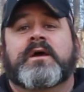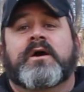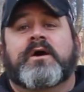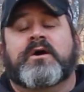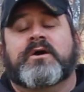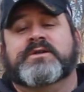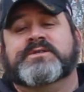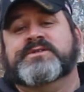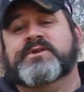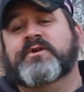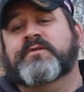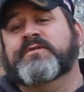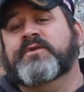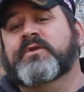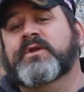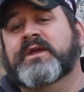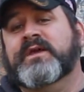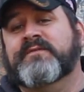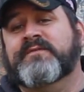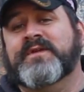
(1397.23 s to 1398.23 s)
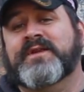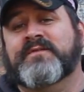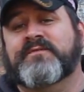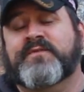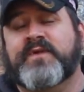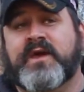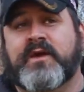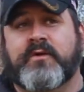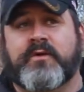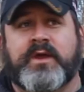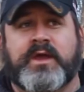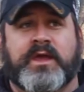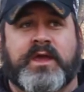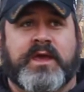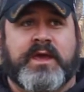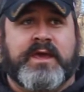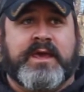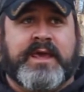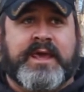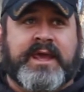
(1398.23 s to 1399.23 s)
Also, if you live in a very
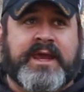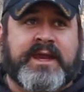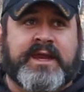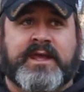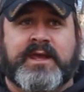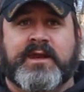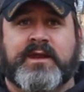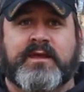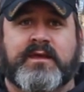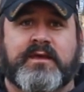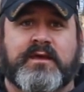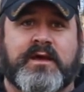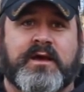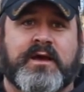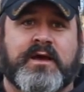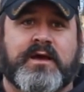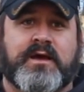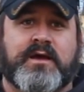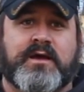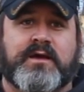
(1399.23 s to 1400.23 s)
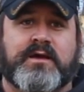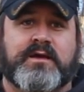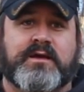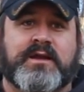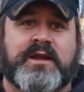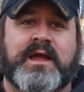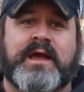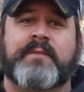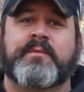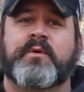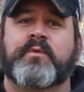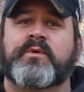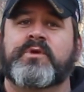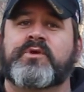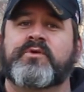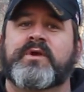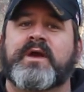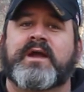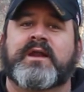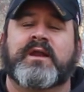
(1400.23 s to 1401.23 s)
heated climate where
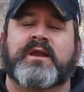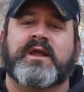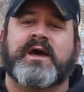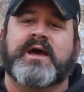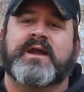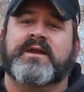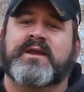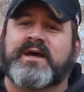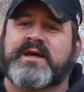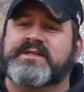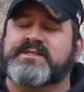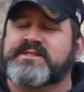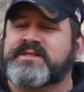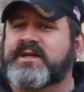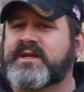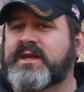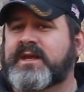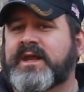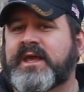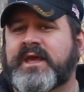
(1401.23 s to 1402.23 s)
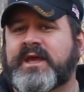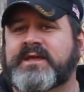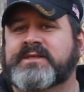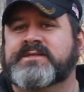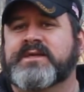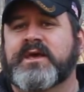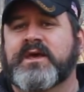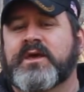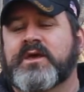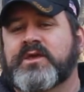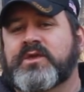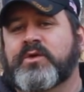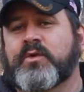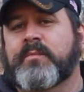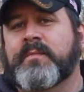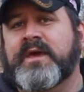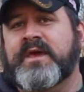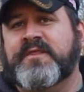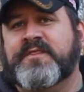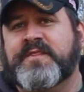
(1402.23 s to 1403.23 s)
you got a lot of sunny days, you
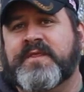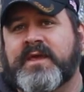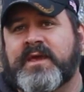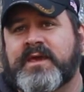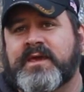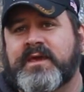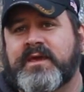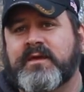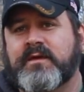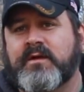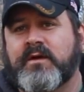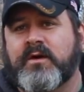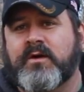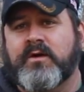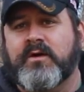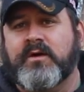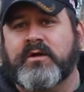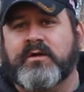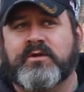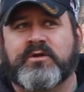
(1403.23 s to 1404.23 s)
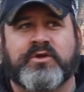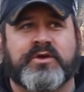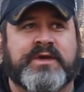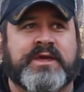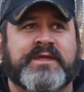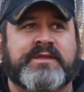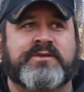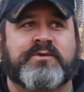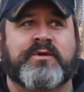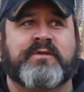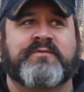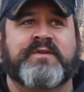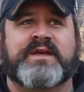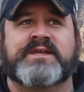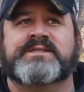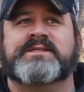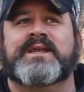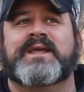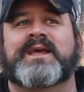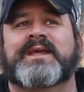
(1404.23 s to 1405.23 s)
may think are looking to
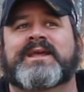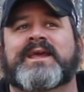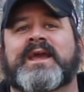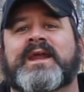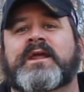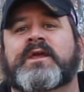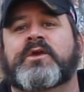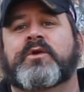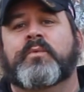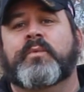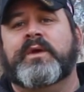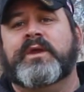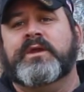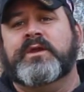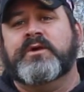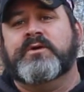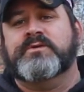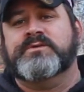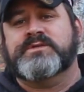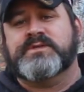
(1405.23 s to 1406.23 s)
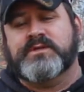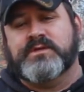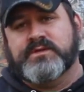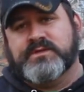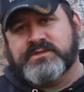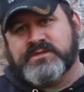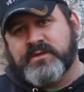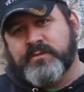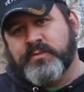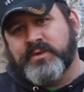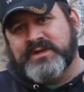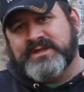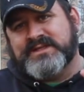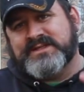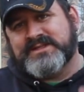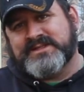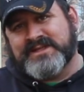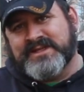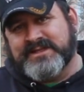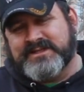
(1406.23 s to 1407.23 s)
invest in getting your windows somewhat
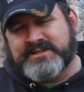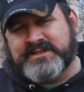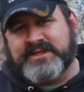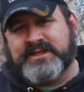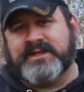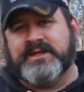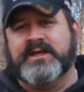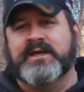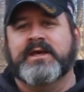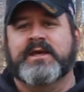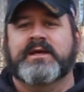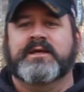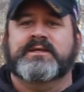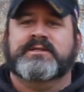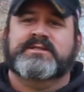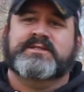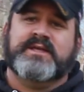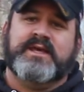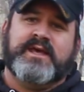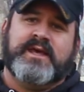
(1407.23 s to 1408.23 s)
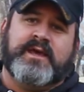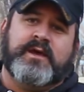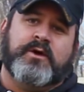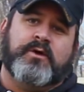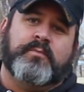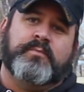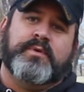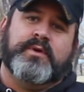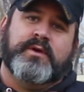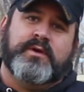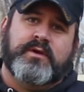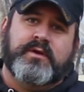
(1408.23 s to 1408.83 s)
tinted to help